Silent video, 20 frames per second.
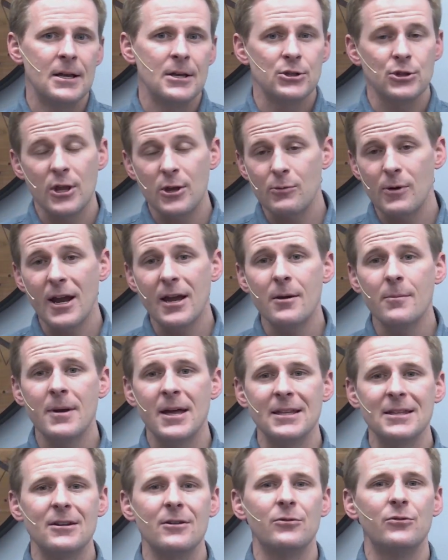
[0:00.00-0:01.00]
So they
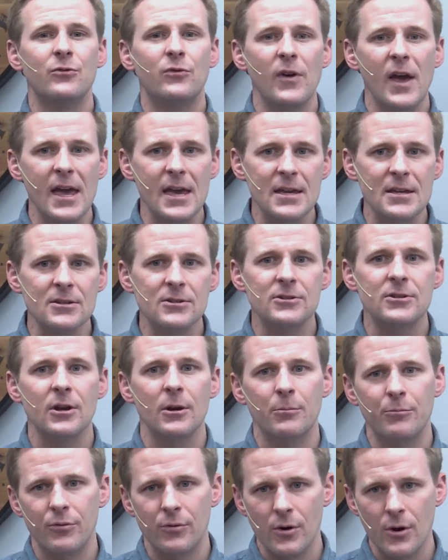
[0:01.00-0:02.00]
recommended a phased
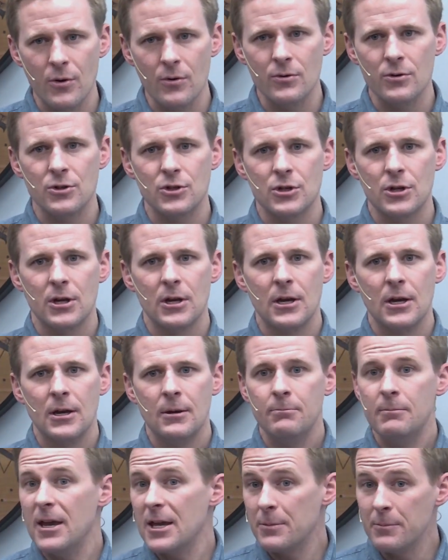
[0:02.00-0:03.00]
approach.
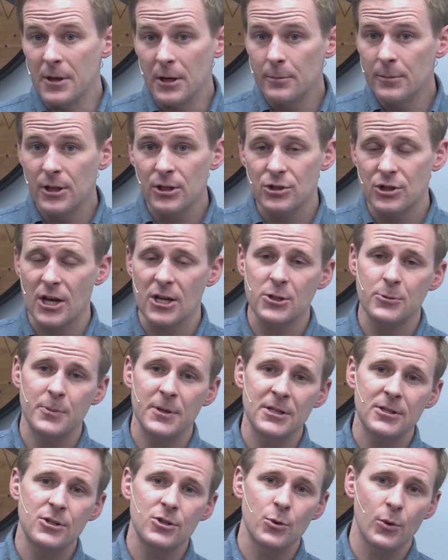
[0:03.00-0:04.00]
Make minimal
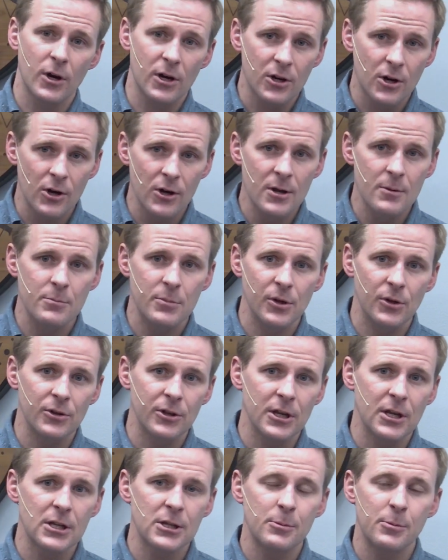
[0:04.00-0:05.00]
adjustments to our current
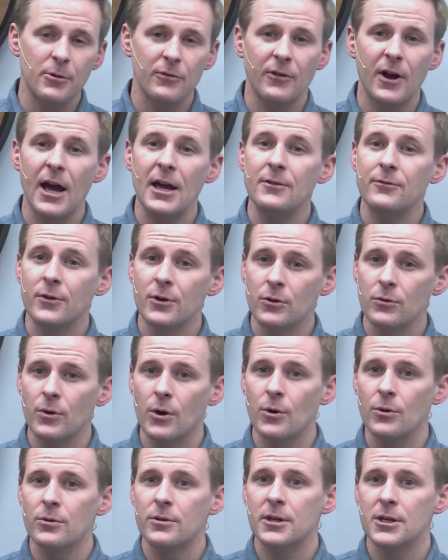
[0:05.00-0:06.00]
building to provide for
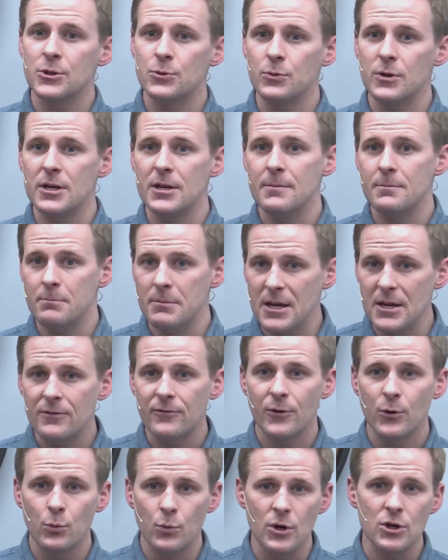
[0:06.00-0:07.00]
growth as we meet
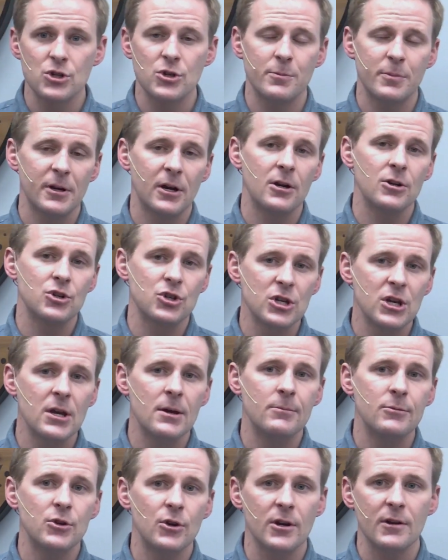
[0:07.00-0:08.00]
for worship in our
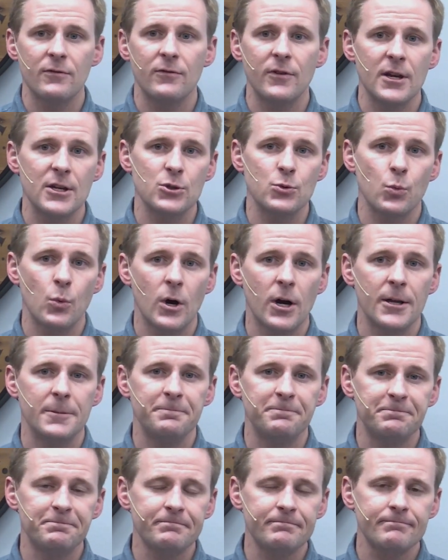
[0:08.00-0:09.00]
gym during phase
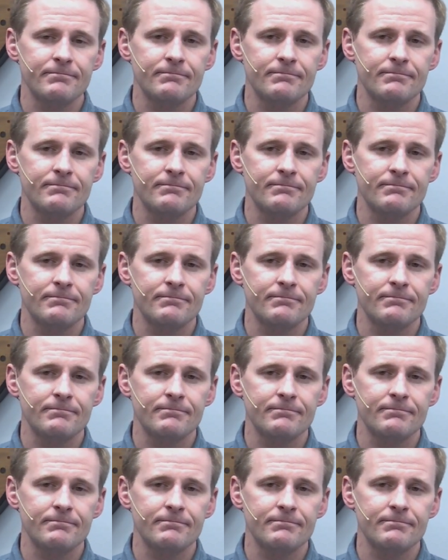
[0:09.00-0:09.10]
one.